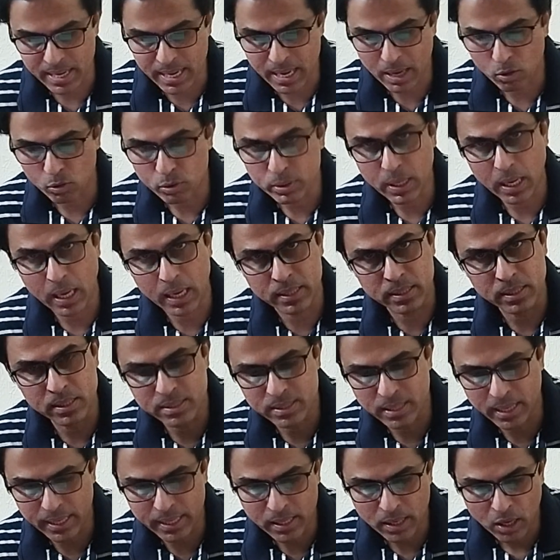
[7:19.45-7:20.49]
Now the other
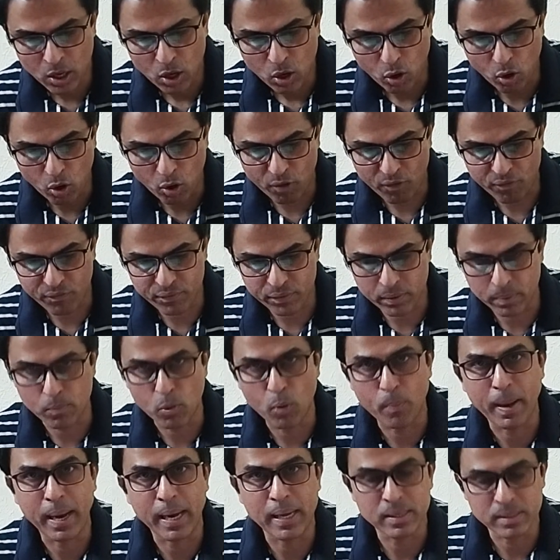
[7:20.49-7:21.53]
side of
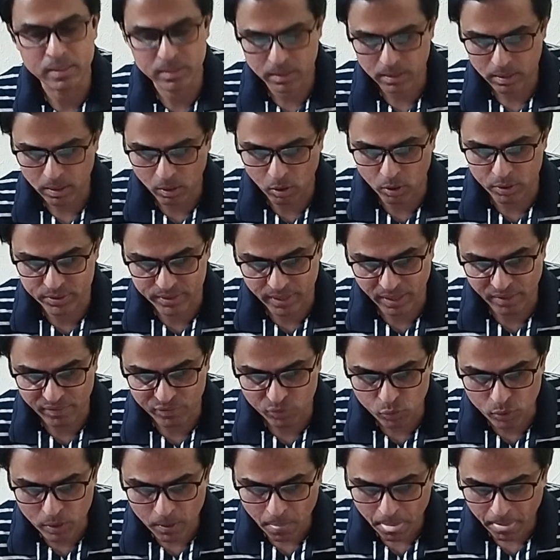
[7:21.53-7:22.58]
mobile or cell
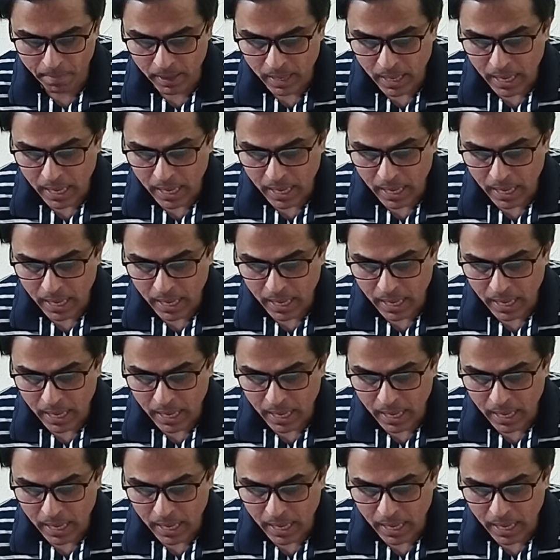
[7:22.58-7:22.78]
phone.